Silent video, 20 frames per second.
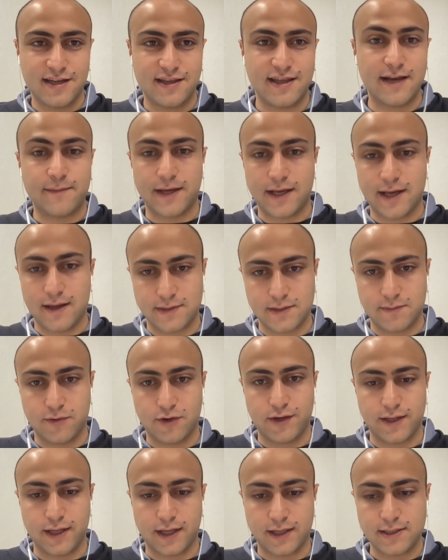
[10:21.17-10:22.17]
That becomes the
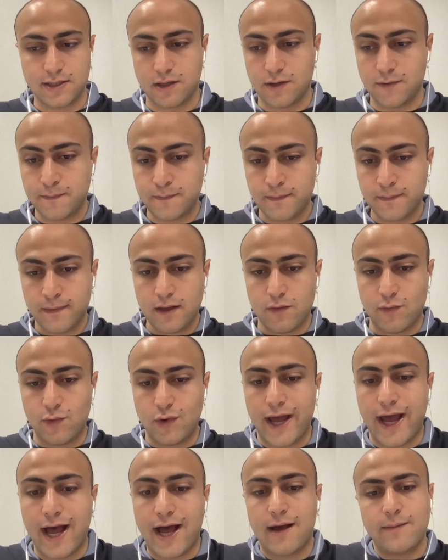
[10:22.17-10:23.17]
bottleneck. So
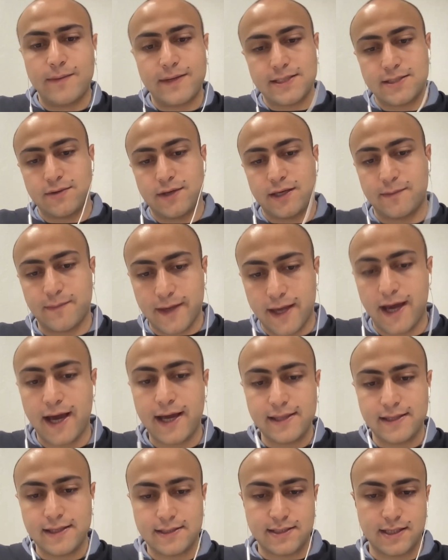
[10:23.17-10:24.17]
what Hub is doing
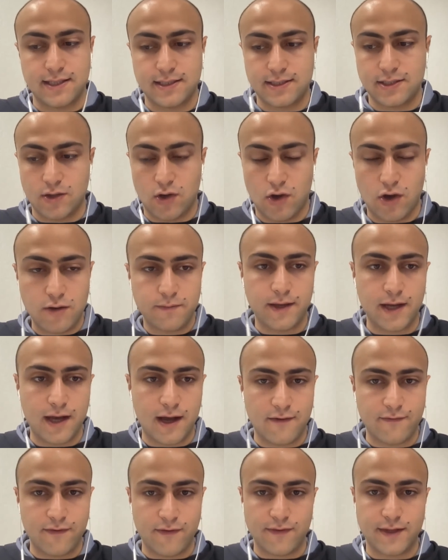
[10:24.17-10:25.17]
behind the scenes on
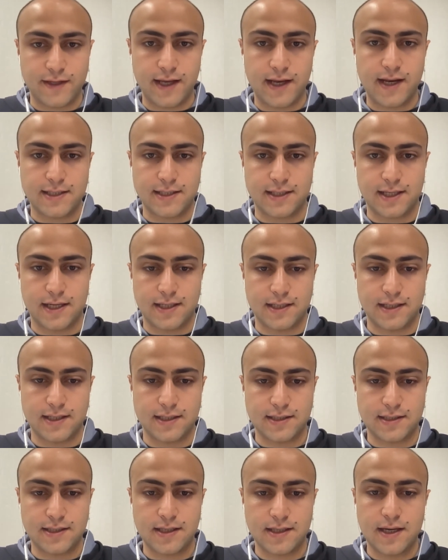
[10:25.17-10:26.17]
behalf of the data
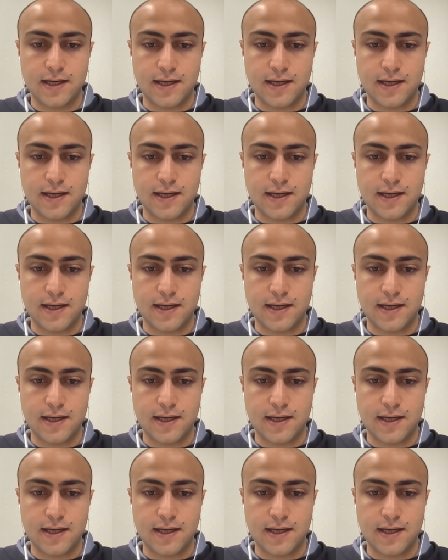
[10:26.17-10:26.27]
scientist